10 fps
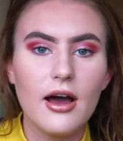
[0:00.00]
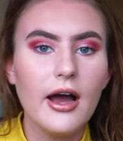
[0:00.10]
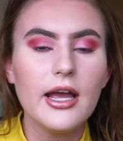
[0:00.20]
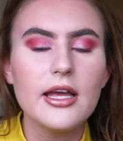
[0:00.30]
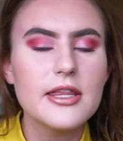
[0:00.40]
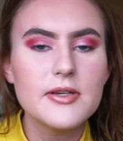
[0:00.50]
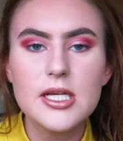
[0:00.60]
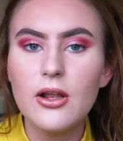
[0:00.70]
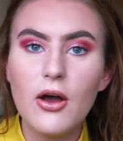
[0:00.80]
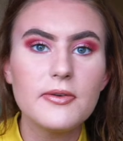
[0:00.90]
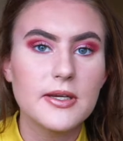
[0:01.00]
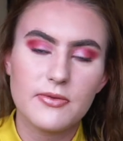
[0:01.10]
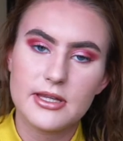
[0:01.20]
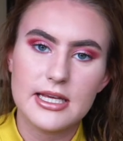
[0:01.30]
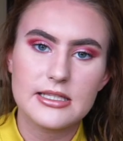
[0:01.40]
I, there's a lot of
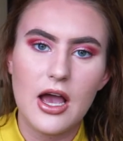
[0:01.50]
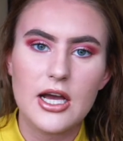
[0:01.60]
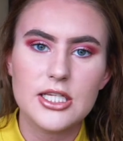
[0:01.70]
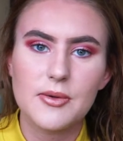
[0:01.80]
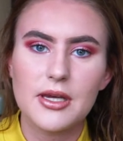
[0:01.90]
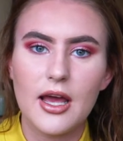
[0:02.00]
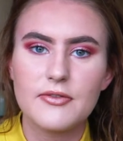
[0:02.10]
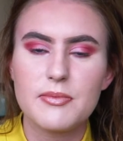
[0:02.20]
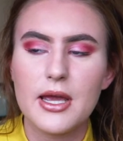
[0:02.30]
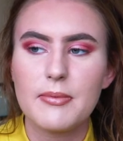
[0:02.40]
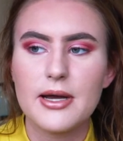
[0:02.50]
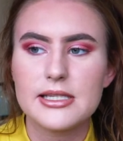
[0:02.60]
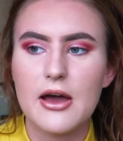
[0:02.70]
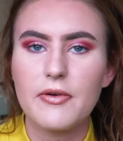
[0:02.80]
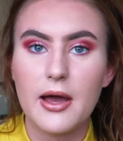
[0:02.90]
different things that I do in life to make
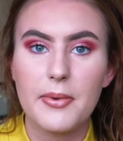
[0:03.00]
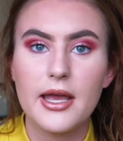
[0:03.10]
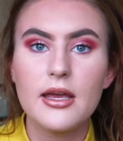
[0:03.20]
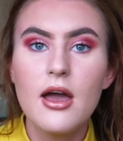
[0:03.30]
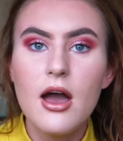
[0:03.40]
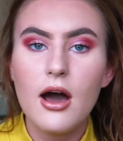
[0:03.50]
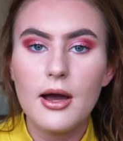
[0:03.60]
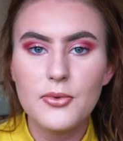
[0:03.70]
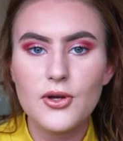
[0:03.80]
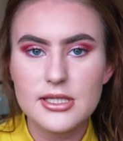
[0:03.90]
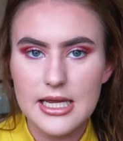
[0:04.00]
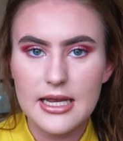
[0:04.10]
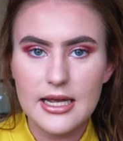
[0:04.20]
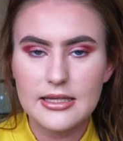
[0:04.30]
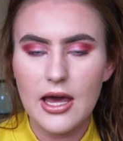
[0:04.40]
myself happy. I'm not
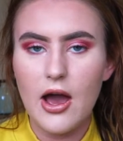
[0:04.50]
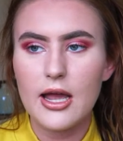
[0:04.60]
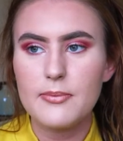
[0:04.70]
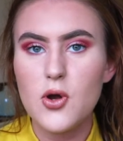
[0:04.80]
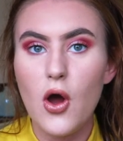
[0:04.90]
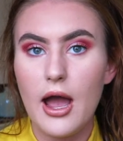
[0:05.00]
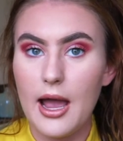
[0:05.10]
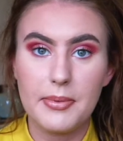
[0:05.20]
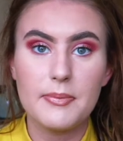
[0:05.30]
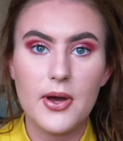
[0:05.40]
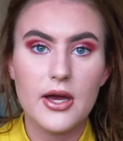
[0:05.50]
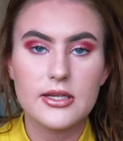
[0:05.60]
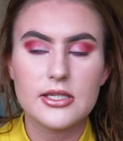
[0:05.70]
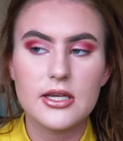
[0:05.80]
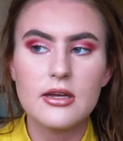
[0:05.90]
saying that I'm not a happy
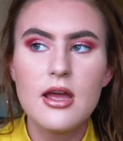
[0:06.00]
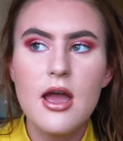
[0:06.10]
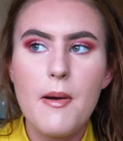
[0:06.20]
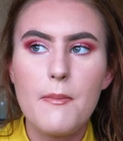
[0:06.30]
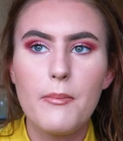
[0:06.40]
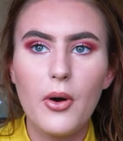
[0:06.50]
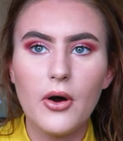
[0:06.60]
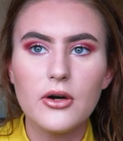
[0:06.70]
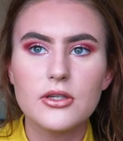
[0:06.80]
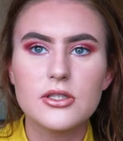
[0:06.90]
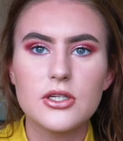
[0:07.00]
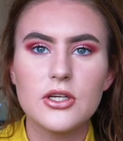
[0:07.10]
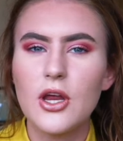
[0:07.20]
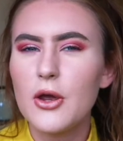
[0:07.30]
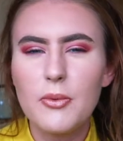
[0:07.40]
person, but
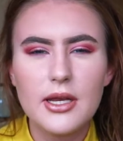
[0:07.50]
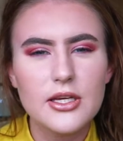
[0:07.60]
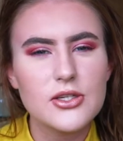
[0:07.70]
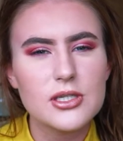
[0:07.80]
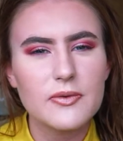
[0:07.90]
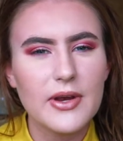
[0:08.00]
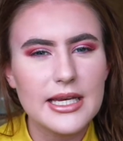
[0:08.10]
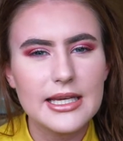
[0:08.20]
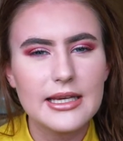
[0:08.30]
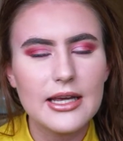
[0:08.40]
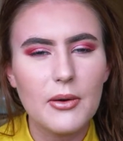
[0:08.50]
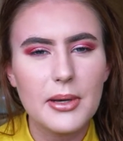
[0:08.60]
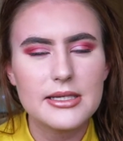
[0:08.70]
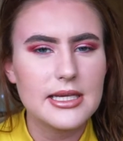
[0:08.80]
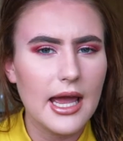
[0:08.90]
you know when you're just feeling a little
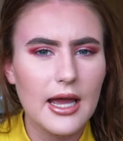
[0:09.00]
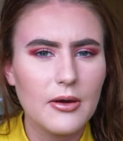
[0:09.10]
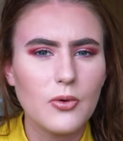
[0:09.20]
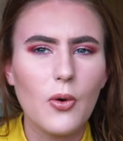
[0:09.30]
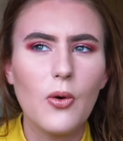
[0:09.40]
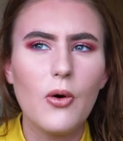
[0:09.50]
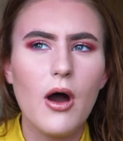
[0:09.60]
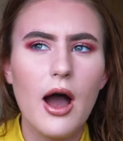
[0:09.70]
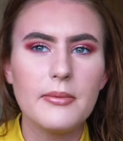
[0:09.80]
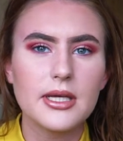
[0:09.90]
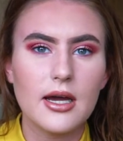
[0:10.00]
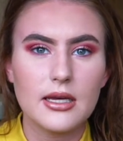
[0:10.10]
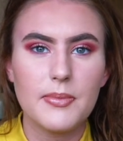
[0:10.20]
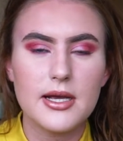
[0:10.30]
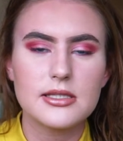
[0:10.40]
bit down or I'm the
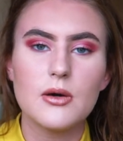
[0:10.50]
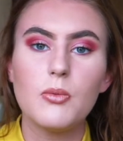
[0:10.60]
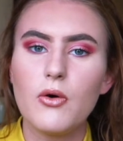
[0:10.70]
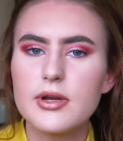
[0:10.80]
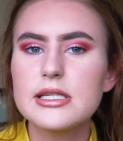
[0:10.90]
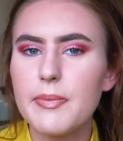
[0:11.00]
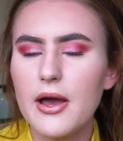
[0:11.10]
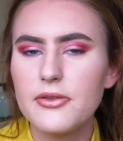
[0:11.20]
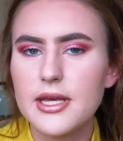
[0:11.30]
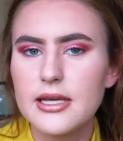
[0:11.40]
kind of person that worries about